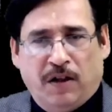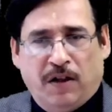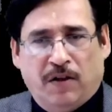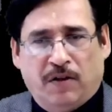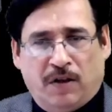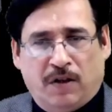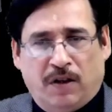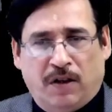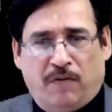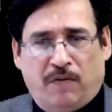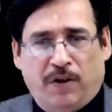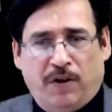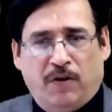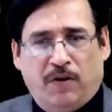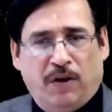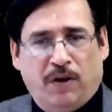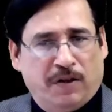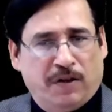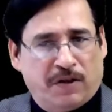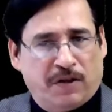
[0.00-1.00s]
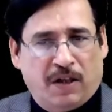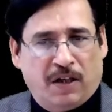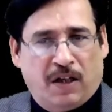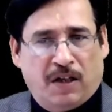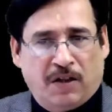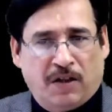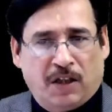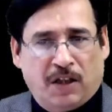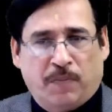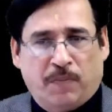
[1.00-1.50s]
So here we go and
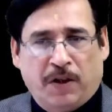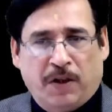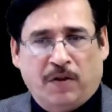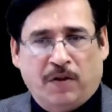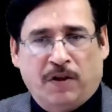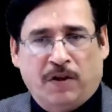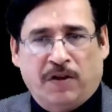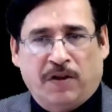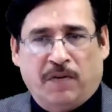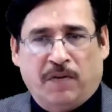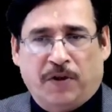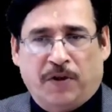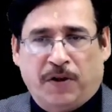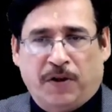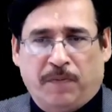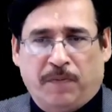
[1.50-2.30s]
start this particular chapter.